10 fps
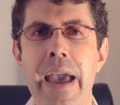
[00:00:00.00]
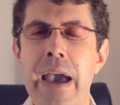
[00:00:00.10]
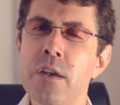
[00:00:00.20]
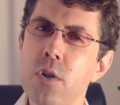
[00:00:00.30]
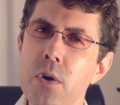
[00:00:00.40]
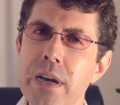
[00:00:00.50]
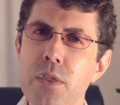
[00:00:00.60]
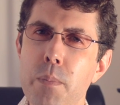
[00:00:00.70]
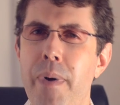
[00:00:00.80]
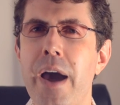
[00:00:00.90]
And a look at
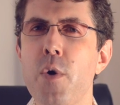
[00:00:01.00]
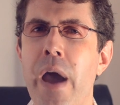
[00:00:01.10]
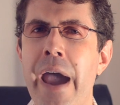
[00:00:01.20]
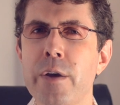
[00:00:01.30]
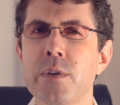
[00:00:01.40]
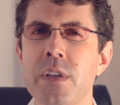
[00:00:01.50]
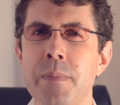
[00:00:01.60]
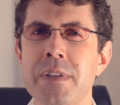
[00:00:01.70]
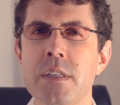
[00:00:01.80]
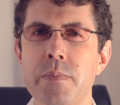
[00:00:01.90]
the Biohacker
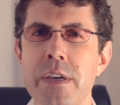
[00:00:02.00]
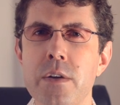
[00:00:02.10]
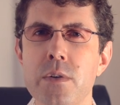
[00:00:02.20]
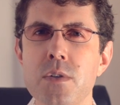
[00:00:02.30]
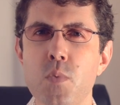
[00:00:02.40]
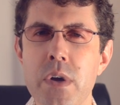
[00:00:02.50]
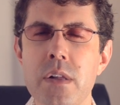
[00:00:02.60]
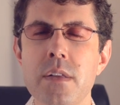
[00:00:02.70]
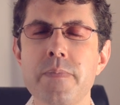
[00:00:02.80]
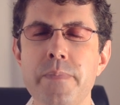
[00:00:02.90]
Summit speakers
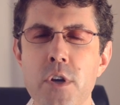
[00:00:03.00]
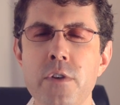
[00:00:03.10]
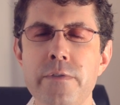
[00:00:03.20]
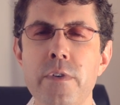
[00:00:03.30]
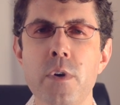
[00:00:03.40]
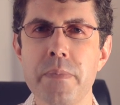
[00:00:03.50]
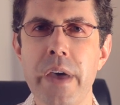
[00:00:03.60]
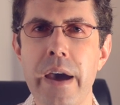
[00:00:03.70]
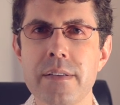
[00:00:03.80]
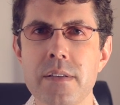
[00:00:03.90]
will confirm
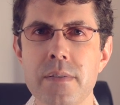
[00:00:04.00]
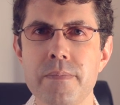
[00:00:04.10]
that.